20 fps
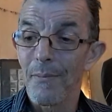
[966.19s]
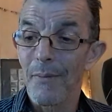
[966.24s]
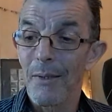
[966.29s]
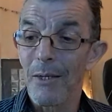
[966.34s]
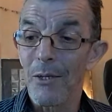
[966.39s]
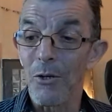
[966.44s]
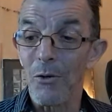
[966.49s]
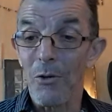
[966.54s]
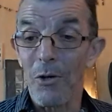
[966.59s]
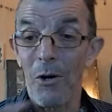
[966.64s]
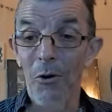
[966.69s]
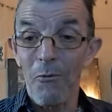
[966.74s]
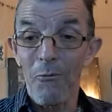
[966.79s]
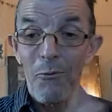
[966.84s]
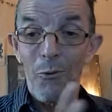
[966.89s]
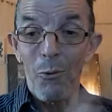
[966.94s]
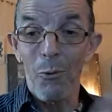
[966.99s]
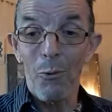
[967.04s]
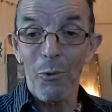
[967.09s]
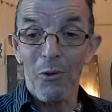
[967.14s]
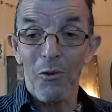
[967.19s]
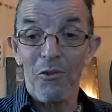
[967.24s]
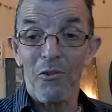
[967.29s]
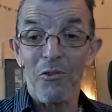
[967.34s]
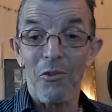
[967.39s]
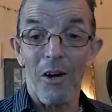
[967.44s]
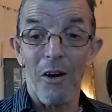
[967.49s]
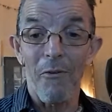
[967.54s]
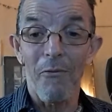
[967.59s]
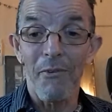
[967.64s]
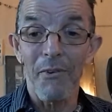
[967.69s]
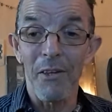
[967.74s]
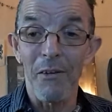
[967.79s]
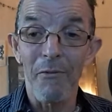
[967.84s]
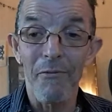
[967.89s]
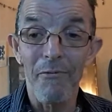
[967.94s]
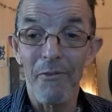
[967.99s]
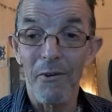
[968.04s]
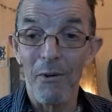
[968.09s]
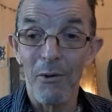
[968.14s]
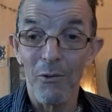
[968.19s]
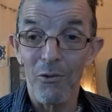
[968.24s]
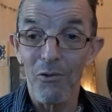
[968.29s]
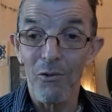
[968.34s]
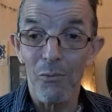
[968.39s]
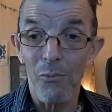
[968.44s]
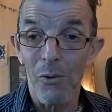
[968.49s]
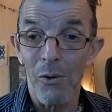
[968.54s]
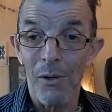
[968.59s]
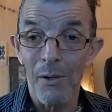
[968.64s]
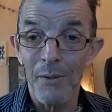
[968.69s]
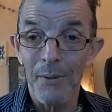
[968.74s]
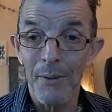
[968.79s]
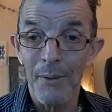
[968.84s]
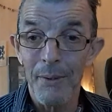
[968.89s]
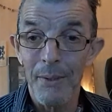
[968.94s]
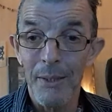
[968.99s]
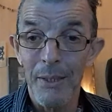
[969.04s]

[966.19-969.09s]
You go through all the stuff in the first one,